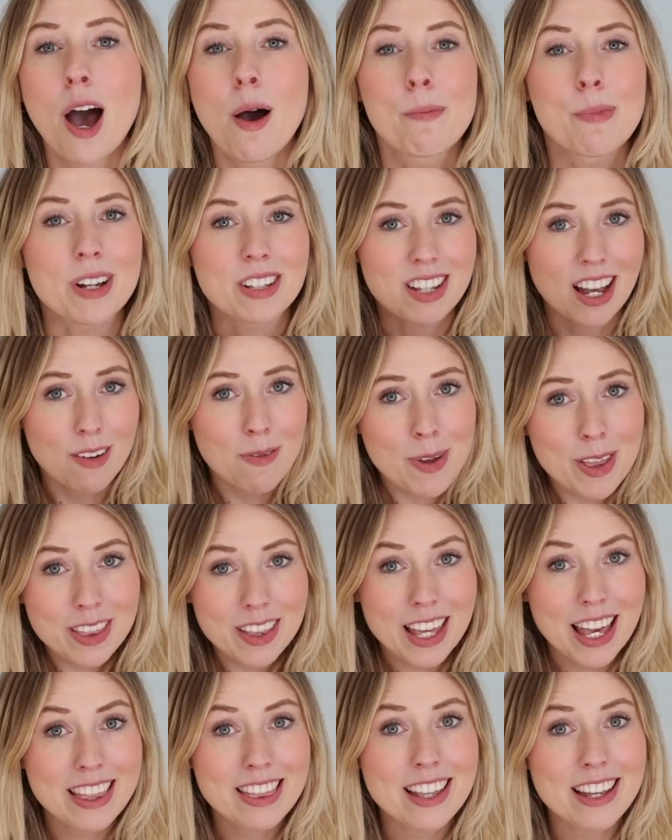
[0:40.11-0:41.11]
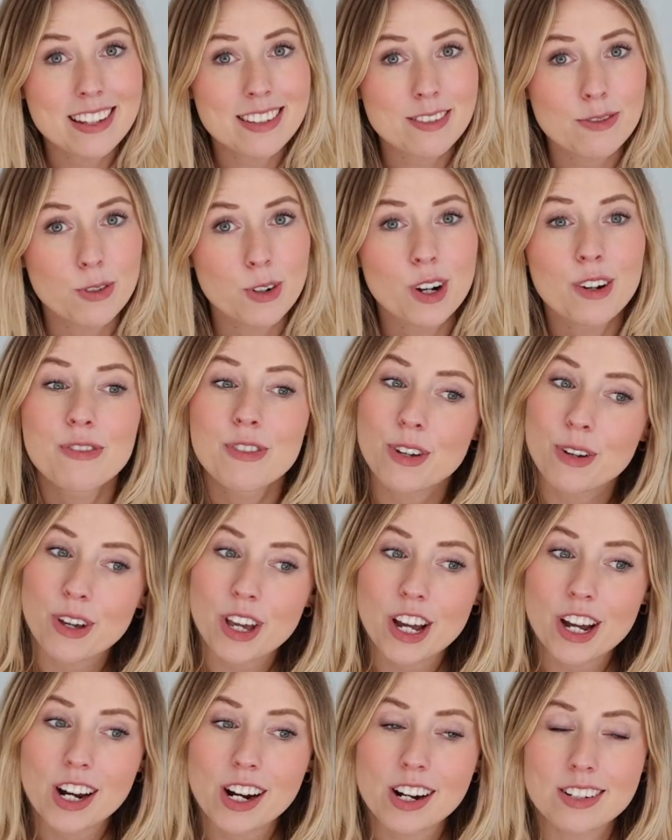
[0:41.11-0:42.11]
because I've been in this for a few
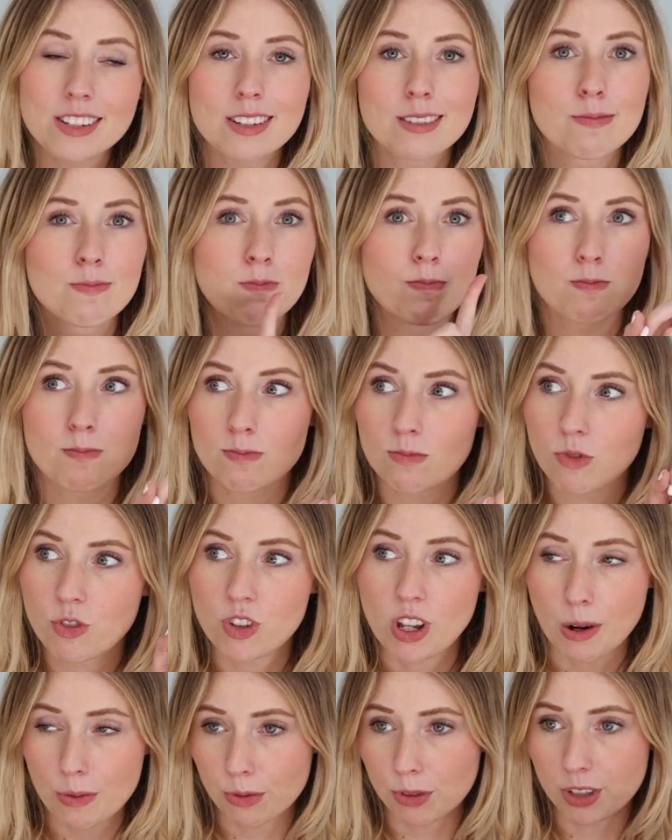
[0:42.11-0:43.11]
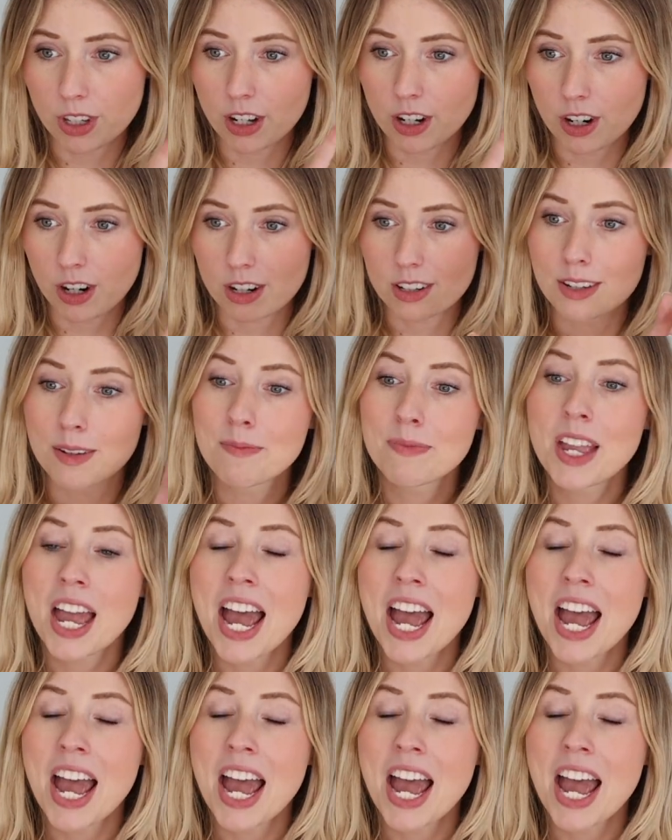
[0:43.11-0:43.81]
years, several years,